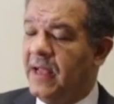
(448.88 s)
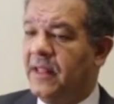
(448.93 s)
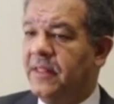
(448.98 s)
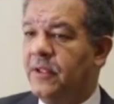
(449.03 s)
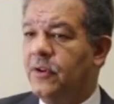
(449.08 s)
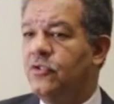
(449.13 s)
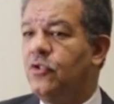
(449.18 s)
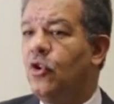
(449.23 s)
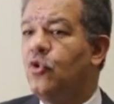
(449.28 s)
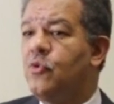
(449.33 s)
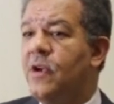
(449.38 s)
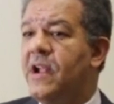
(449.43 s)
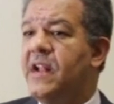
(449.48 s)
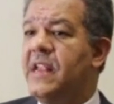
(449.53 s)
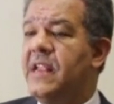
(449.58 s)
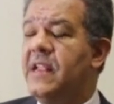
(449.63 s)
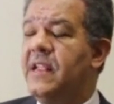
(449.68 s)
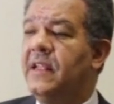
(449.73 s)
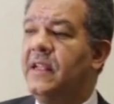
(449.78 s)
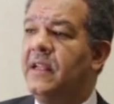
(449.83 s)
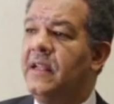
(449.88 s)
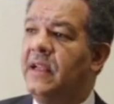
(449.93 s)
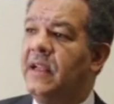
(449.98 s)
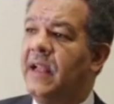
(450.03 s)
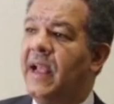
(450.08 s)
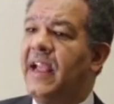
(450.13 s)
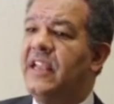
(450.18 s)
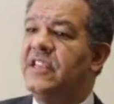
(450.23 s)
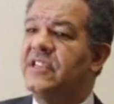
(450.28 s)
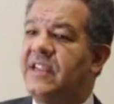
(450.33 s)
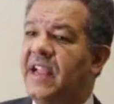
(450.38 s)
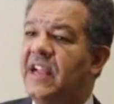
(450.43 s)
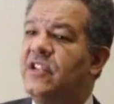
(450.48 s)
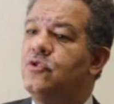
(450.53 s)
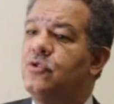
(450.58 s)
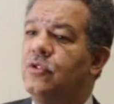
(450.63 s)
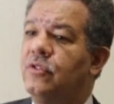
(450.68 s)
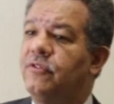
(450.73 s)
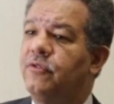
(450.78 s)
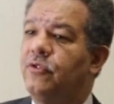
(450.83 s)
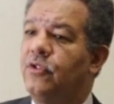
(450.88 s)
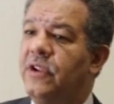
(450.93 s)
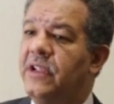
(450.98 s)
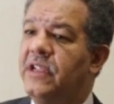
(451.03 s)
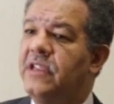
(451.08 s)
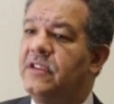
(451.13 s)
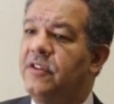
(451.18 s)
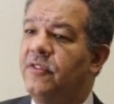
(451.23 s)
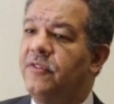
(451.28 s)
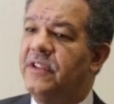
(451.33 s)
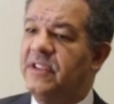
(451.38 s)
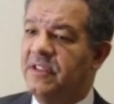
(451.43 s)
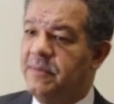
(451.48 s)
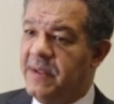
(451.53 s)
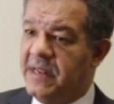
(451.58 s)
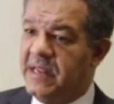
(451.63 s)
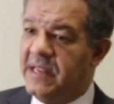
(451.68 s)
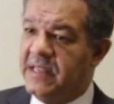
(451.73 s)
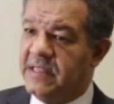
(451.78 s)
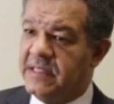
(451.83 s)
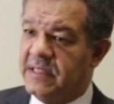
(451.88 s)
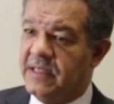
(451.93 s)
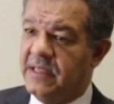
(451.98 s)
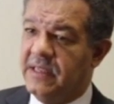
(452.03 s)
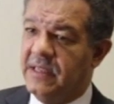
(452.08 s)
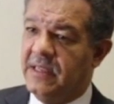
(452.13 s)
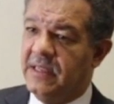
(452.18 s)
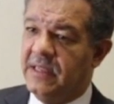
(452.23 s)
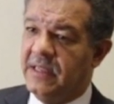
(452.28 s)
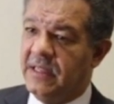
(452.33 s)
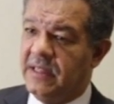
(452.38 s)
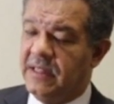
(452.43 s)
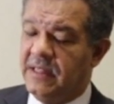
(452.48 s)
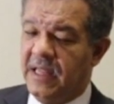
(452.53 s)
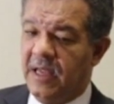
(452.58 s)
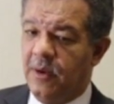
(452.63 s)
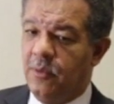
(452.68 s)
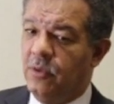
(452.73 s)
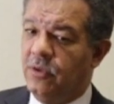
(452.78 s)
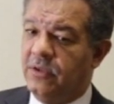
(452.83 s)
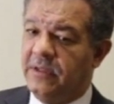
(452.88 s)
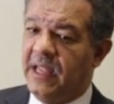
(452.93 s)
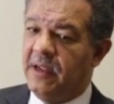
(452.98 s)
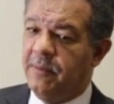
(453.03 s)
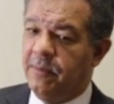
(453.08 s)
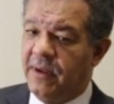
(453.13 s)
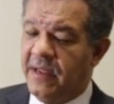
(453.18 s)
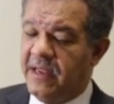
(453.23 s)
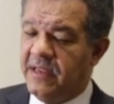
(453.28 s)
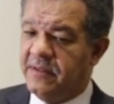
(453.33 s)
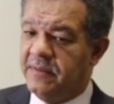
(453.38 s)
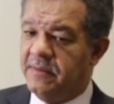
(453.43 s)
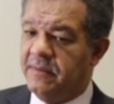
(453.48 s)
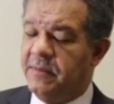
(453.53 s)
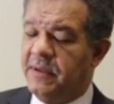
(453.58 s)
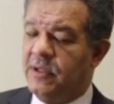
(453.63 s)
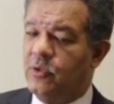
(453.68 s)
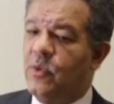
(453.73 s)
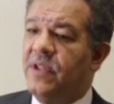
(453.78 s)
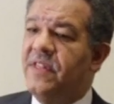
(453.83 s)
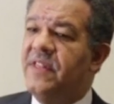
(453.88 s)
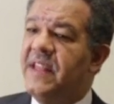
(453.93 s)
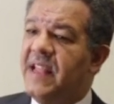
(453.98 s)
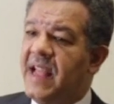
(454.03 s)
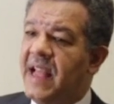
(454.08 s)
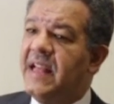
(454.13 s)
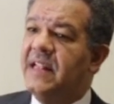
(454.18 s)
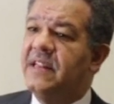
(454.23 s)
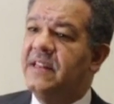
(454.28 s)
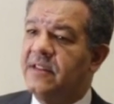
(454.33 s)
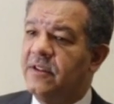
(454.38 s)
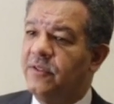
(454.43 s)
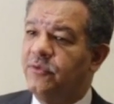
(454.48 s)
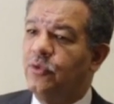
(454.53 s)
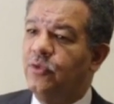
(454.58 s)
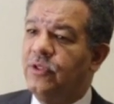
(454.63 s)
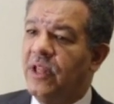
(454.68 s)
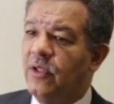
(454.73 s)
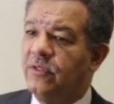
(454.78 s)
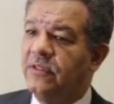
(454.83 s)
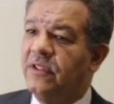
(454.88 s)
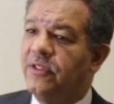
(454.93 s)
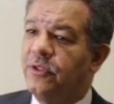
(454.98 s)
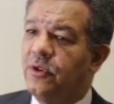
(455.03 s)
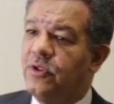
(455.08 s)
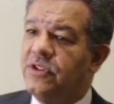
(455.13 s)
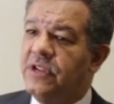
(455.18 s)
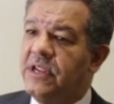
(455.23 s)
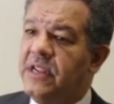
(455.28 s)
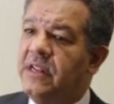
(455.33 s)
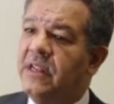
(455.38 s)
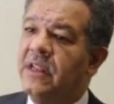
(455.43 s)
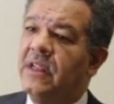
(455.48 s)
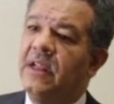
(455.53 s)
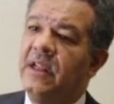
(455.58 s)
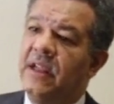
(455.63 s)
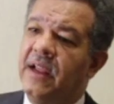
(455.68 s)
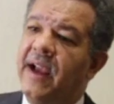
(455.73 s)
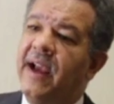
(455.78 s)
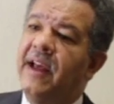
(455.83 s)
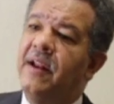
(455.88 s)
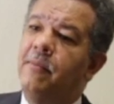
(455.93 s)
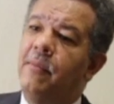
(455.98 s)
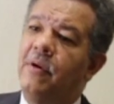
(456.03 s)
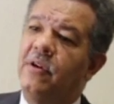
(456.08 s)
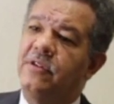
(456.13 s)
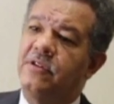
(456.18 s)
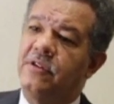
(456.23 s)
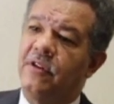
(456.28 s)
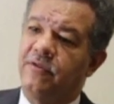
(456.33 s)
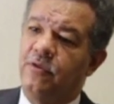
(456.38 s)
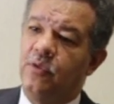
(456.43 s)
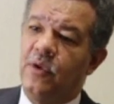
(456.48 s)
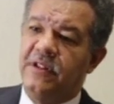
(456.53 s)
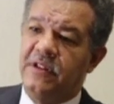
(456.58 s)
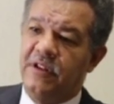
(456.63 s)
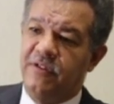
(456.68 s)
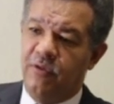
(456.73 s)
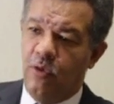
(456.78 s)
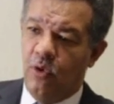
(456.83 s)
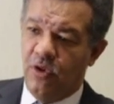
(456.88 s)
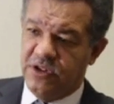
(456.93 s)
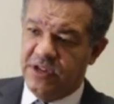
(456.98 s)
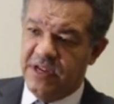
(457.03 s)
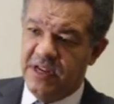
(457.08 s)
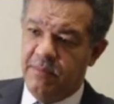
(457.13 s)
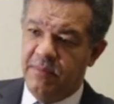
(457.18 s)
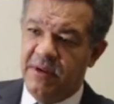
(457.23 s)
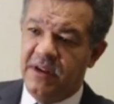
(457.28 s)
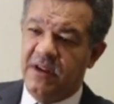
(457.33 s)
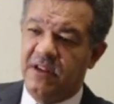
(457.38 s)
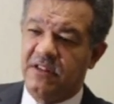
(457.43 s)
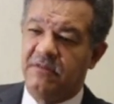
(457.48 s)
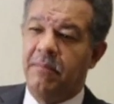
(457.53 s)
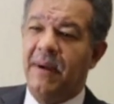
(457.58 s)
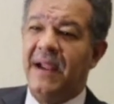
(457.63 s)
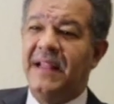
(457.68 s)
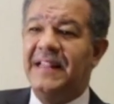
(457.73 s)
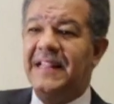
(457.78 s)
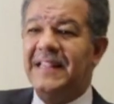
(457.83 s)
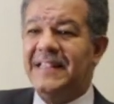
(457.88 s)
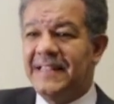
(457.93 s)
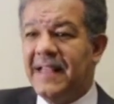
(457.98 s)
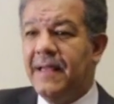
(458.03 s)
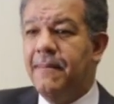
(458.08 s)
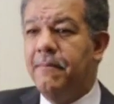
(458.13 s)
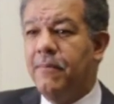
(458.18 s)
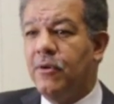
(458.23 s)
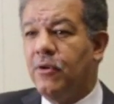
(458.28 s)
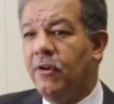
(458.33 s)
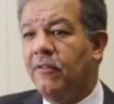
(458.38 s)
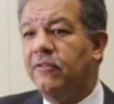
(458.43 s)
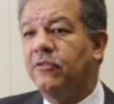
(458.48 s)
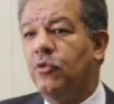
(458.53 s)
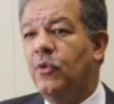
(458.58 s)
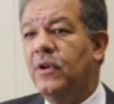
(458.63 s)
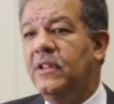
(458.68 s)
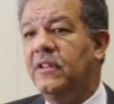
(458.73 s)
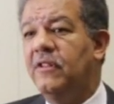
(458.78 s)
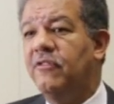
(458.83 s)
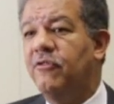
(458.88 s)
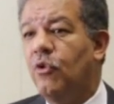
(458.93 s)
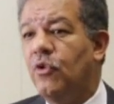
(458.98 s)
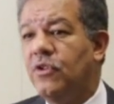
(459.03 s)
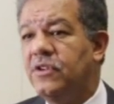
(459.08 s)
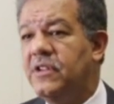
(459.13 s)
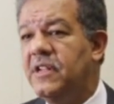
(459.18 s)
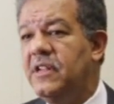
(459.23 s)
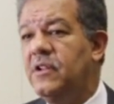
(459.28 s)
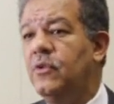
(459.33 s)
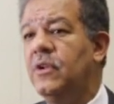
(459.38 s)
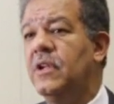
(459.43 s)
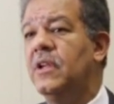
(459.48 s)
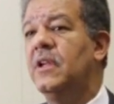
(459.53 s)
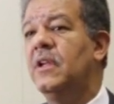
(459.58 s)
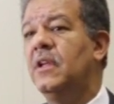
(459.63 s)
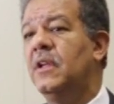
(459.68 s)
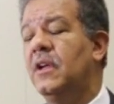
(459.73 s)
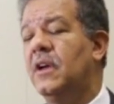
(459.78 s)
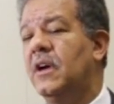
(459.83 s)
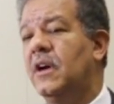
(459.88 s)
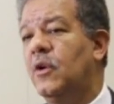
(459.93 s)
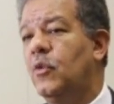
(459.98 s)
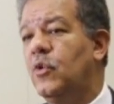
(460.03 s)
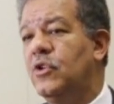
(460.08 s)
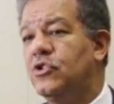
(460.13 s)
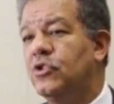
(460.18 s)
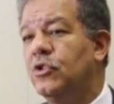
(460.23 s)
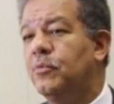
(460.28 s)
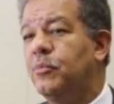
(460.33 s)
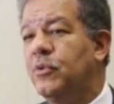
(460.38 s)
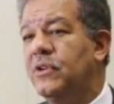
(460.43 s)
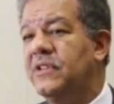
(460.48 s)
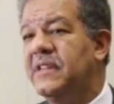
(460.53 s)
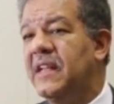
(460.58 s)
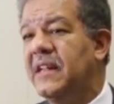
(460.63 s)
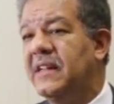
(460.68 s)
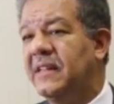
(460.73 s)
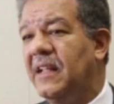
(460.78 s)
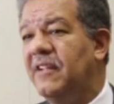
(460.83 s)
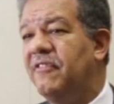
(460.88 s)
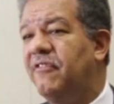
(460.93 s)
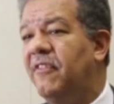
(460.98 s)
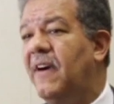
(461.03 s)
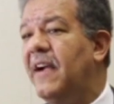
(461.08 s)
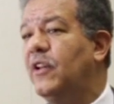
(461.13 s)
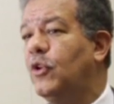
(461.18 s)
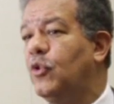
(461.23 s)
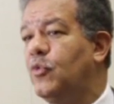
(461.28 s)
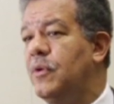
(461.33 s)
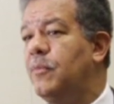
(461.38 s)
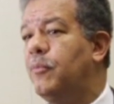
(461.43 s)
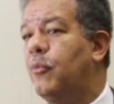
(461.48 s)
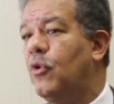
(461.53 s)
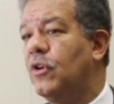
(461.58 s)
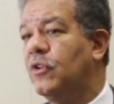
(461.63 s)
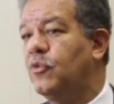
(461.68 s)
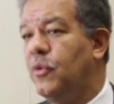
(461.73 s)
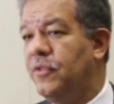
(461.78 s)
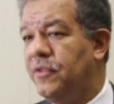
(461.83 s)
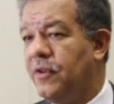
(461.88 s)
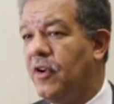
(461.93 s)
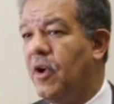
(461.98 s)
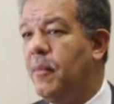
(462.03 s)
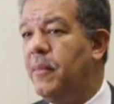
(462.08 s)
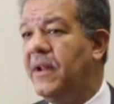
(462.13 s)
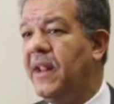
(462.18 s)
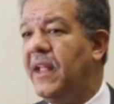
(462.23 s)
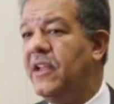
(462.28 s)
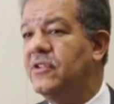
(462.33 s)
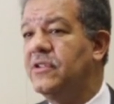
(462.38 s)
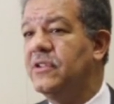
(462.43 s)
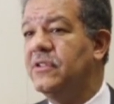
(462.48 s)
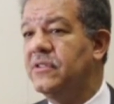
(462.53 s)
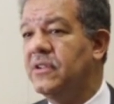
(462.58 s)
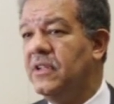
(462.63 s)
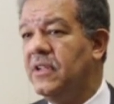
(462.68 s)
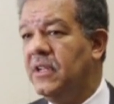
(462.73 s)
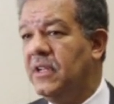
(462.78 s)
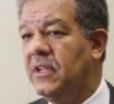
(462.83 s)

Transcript: There's already a schedule for each of these meetings that will take place between the end of 2013 and March of 2014, because by December of 2014, we should present a final report with recommendations